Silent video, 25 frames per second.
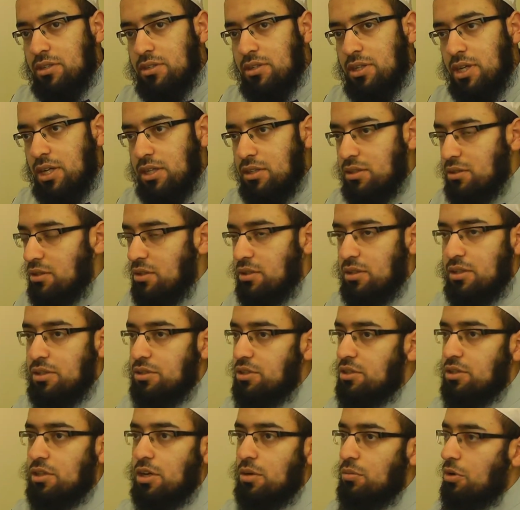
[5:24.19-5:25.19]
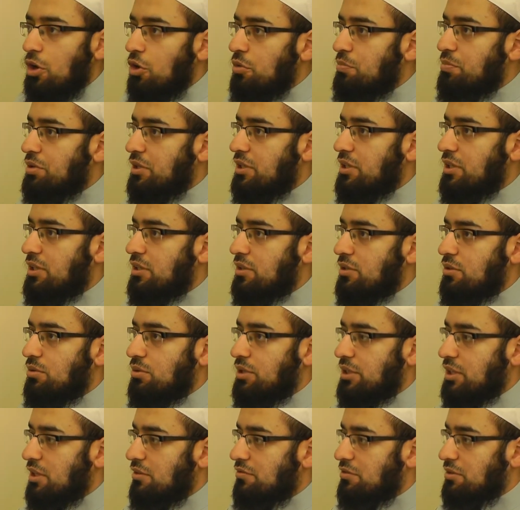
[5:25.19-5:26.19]
and he didn't go openly
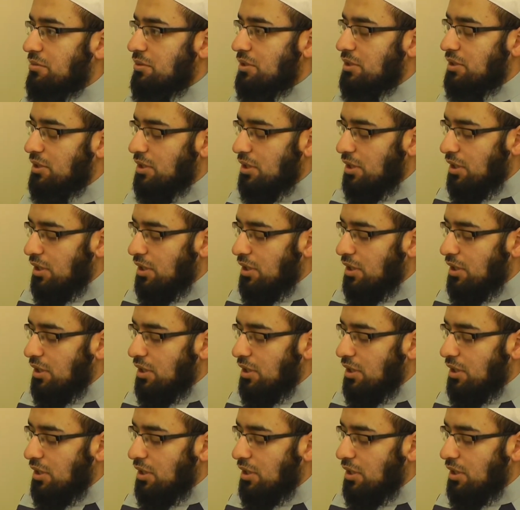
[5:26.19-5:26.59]
calling everyone.